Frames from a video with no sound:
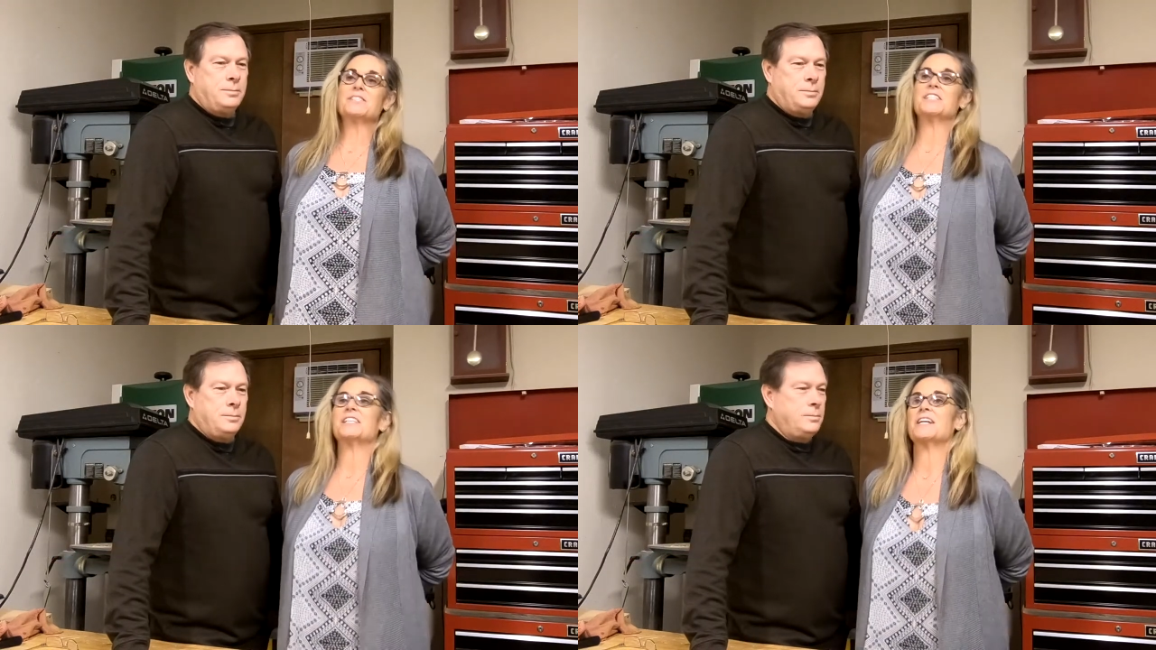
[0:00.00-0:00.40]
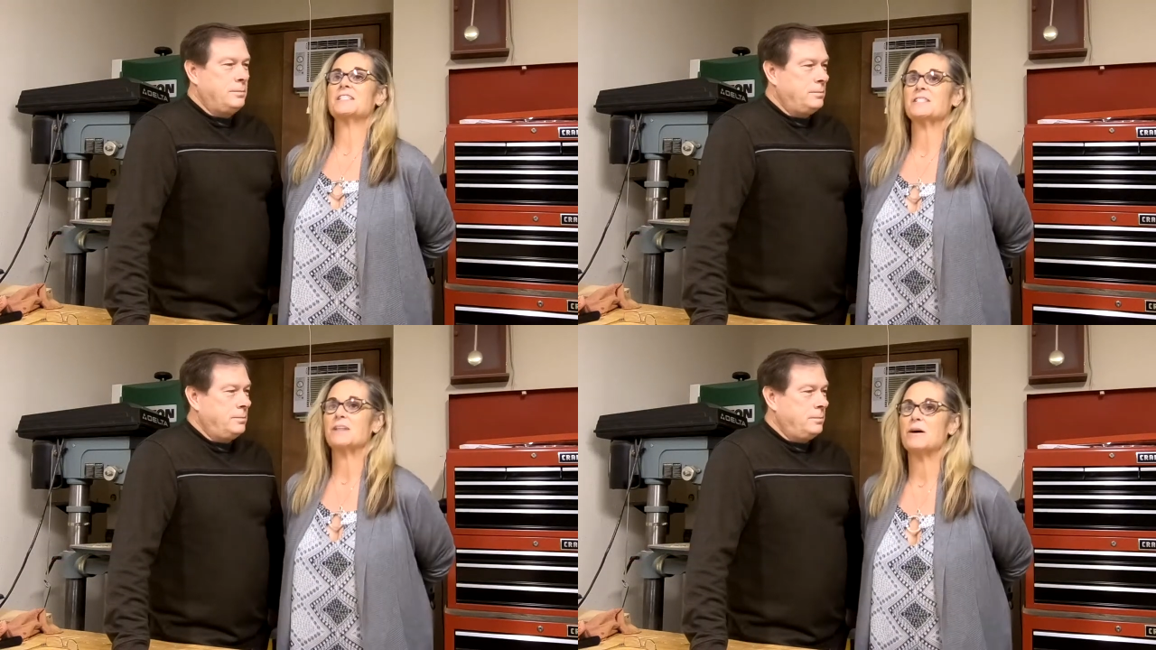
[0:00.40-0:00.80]
Speaker 1: She
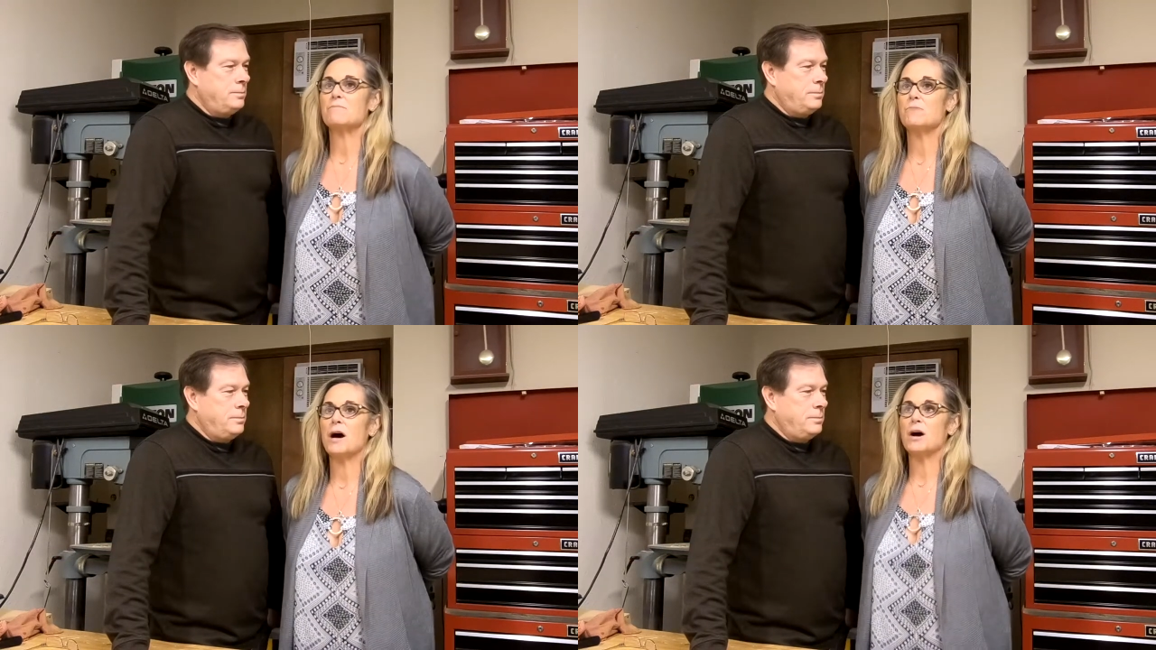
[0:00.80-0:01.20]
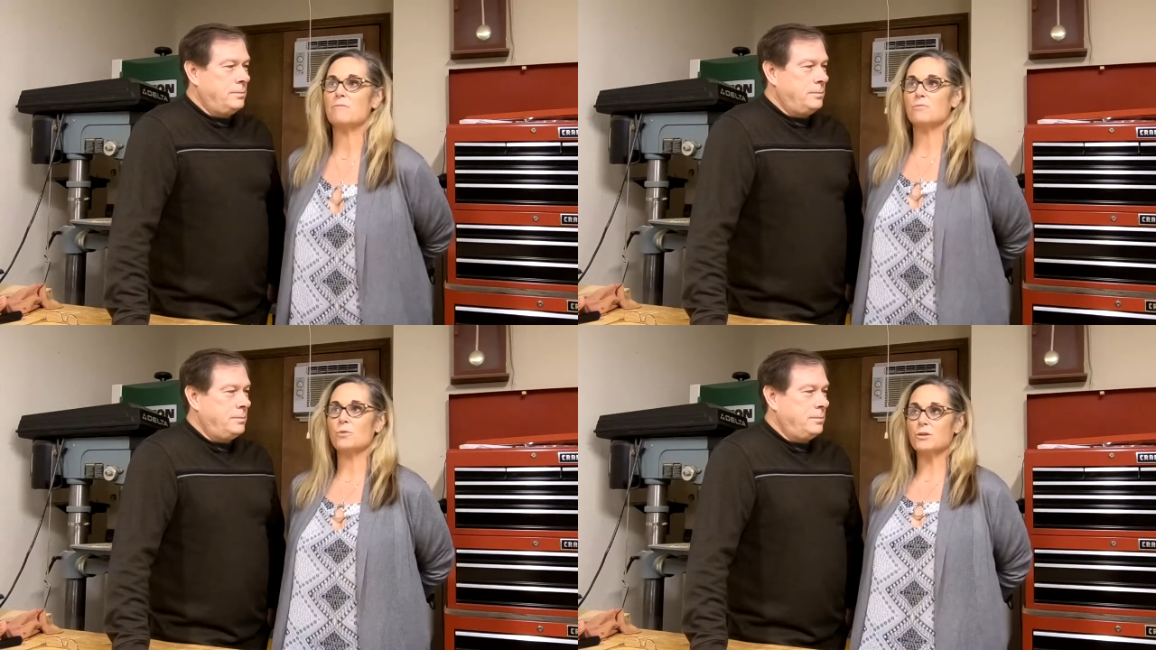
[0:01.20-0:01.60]
does some
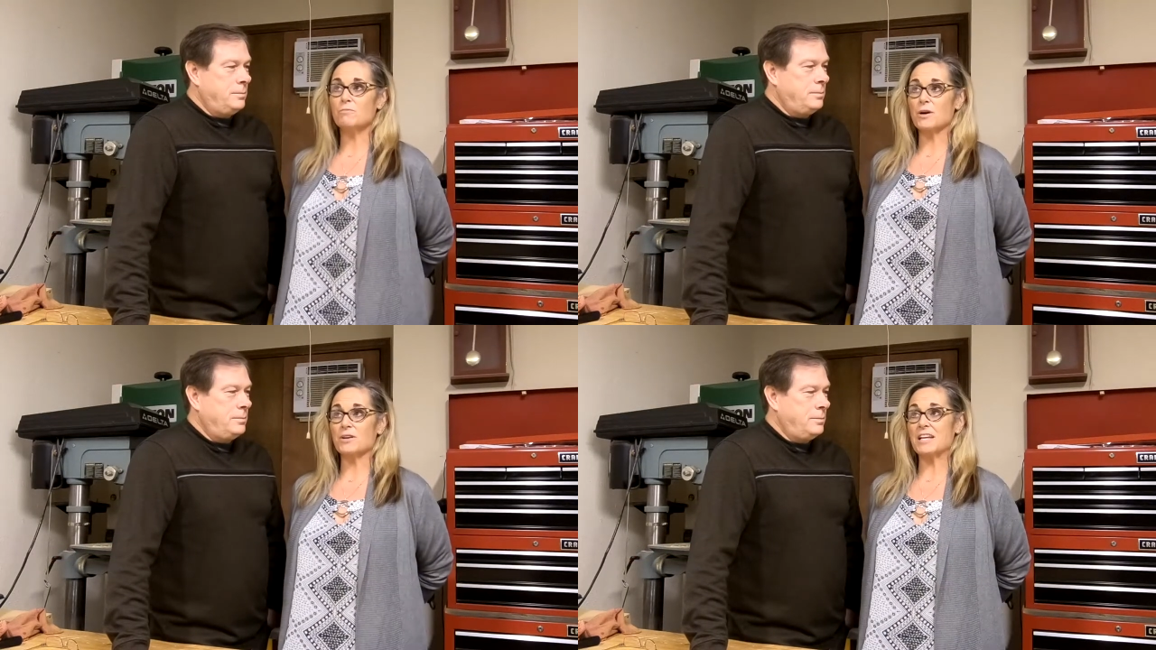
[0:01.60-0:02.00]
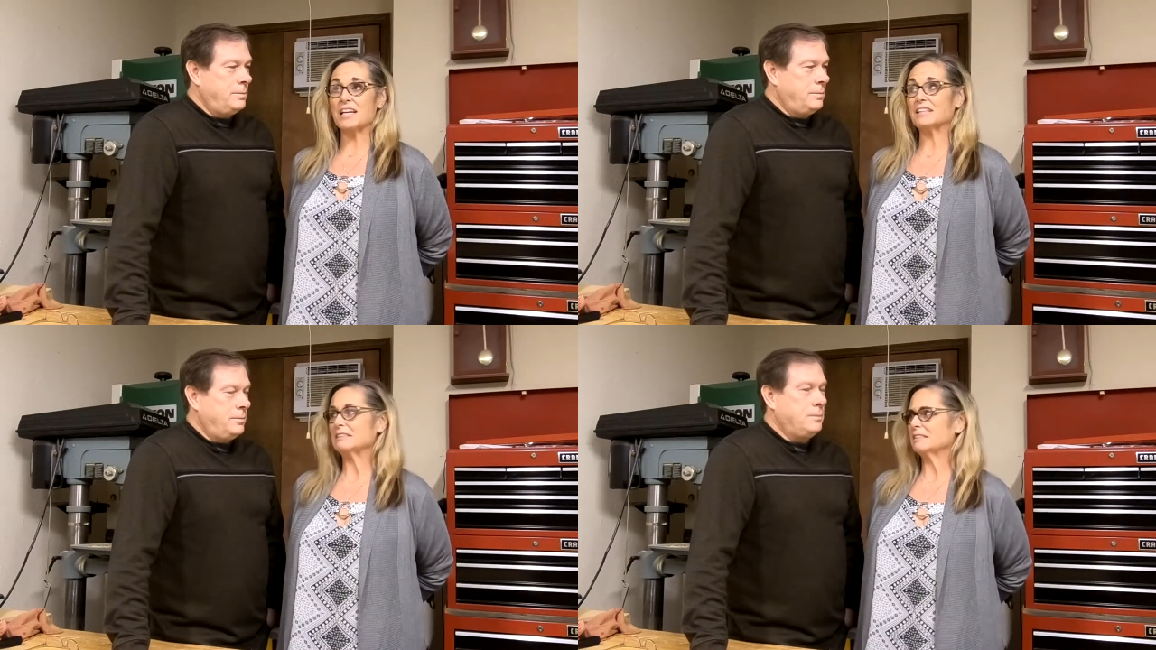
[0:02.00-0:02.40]
um, wood
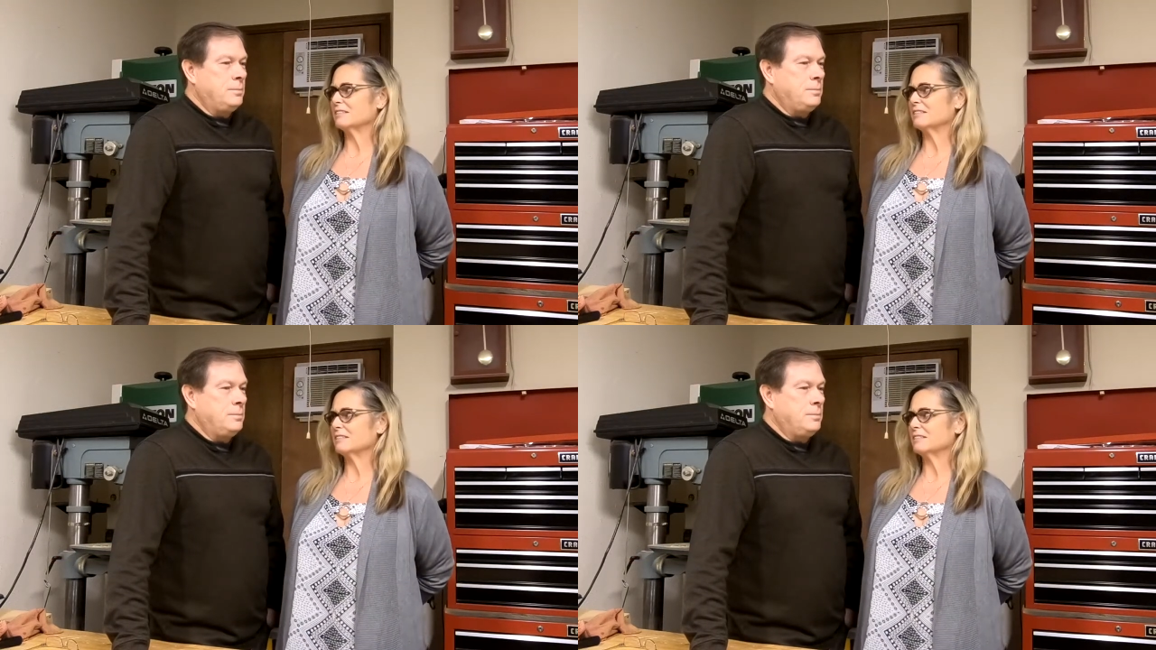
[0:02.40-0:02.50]
burning,